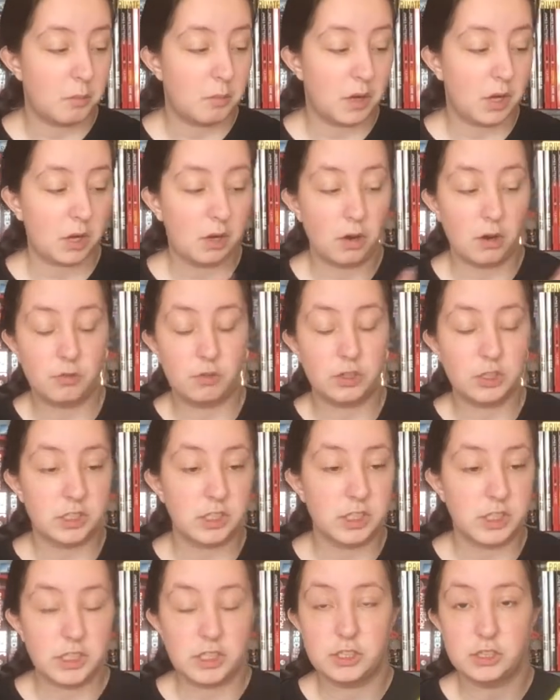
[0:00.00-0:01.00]
covers that
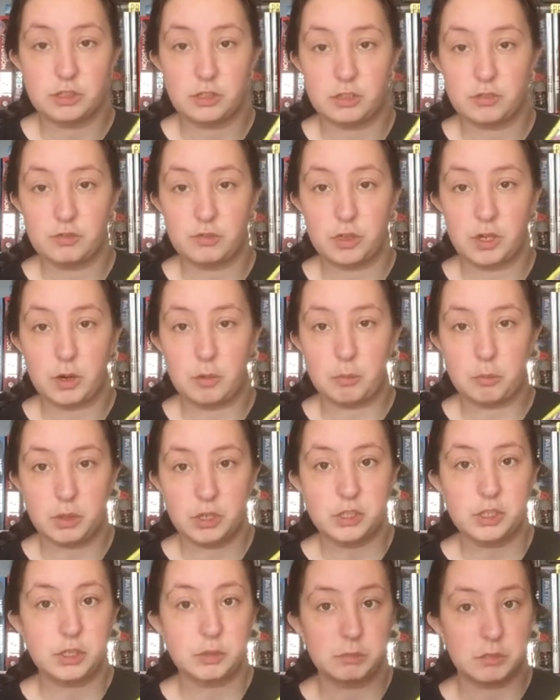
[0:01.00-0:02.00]
he's done for a
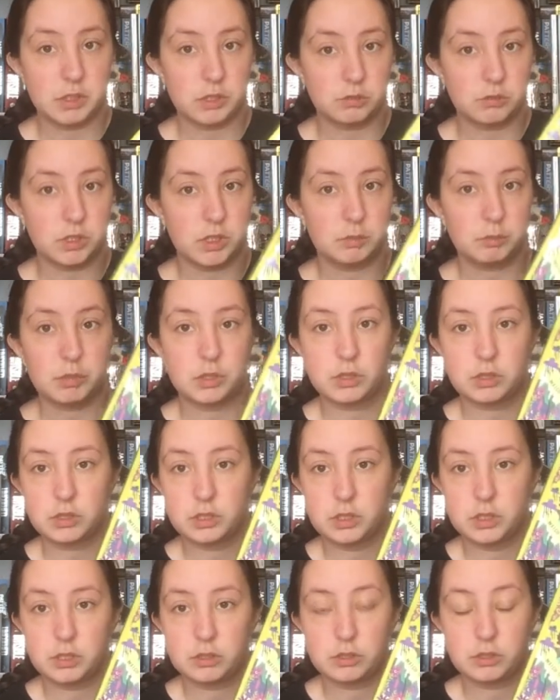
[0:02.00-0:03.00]
bunch of middle grade
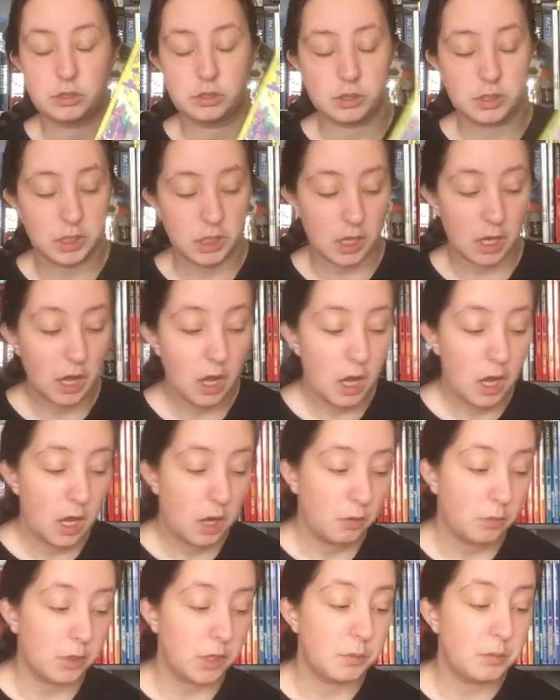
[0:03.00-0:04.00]
books. So yeah, I'm
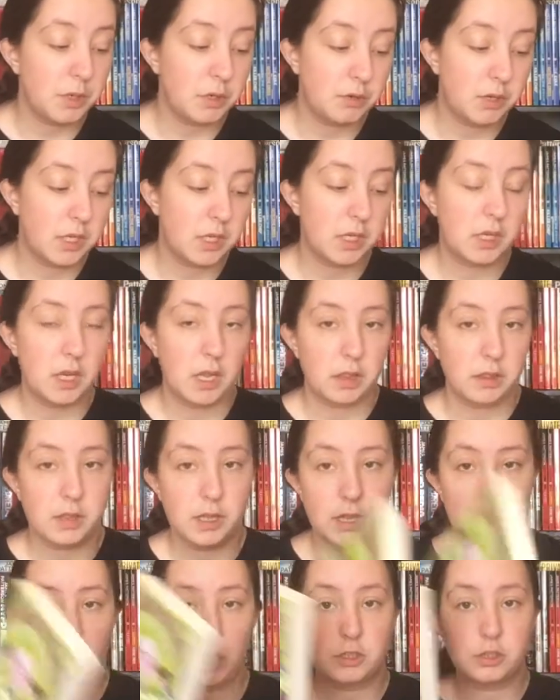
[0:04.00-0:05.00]
going to be reading the
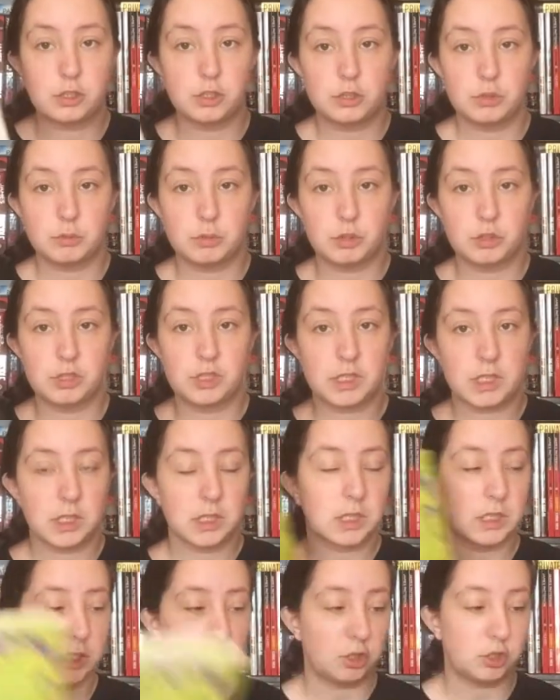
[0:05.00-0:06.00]
last 2 books in
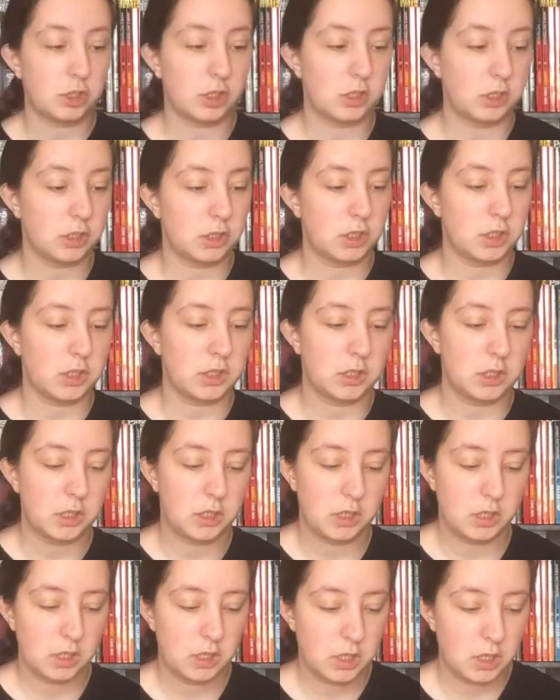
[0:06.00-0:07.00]
this trilogy.
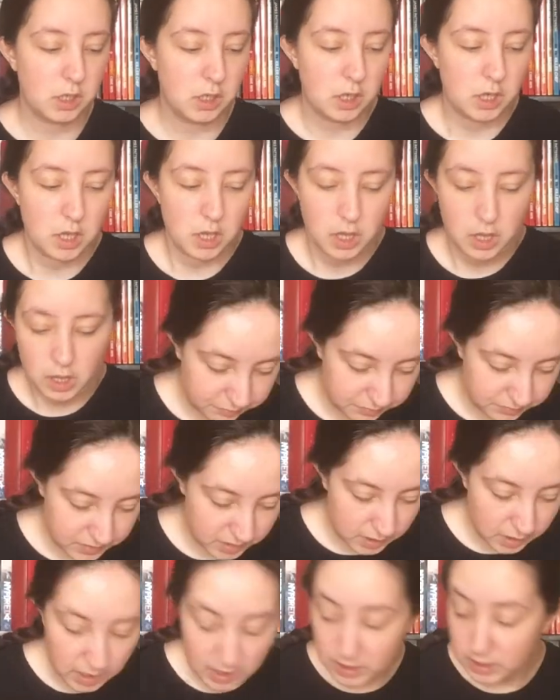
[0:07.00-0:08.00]

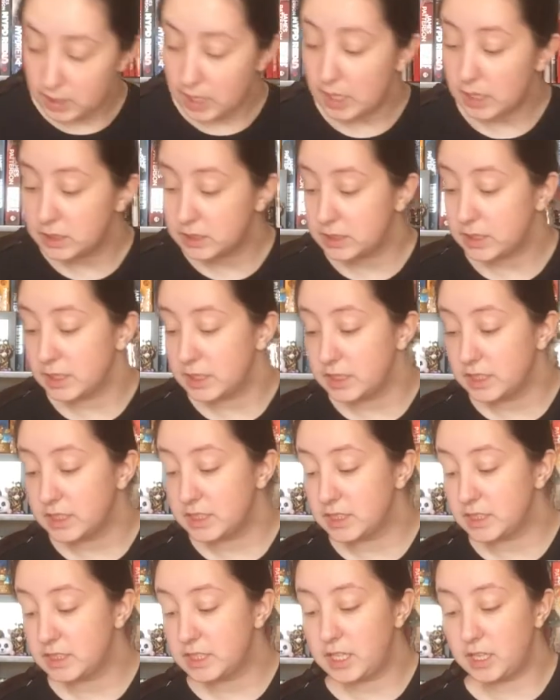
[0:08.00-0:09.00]
Next
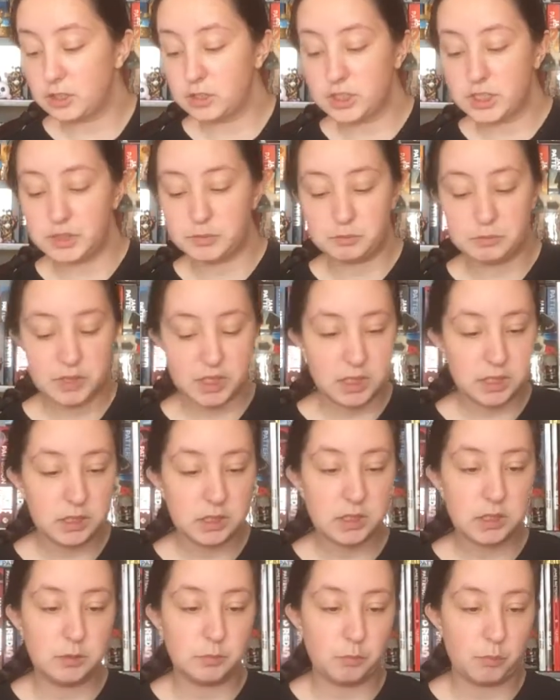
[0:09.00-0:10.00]
is 13
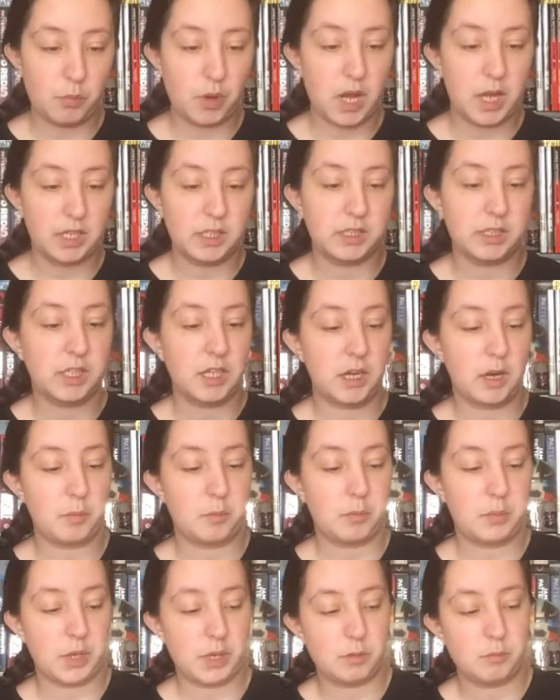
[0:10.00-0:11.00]
Minutes by Sarah
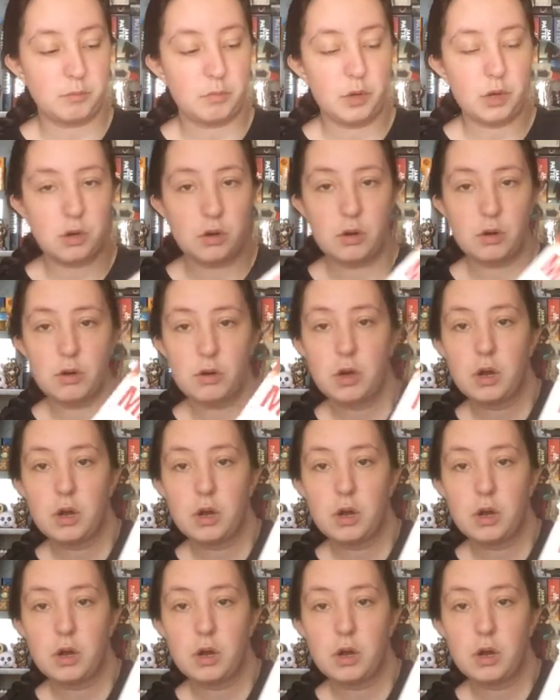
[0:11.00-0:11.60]
Pinborough.